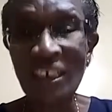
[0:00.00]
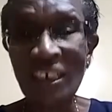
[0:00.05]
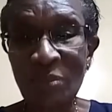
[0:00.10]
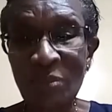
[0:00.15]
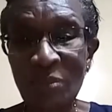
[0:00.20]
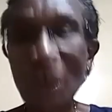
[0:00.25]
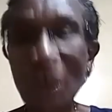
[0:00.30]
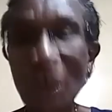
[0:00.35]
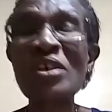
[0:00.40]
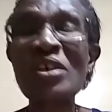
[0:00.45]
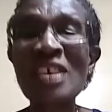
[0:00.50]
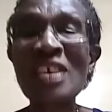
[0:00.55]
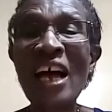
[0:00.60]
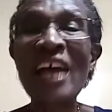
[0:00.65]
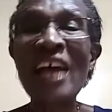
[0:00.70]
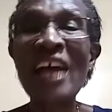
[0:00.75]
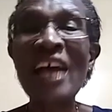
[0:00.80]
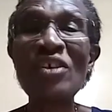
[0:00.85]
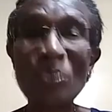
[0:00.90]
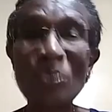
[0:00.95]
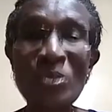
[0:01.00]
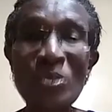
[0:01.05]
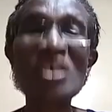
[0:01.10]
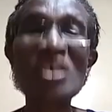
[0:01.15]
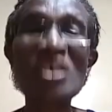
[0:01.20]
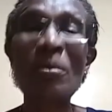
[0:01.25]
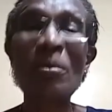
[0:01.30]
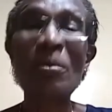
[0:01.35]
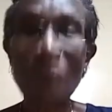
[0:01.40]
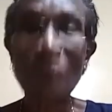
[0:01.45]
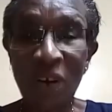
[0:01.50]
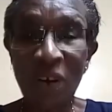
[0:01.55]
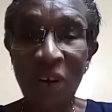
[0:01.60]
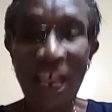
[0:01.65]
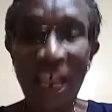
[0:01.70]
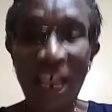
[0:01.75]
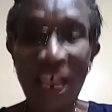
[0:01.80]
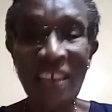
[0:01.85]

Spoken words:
because I used the products.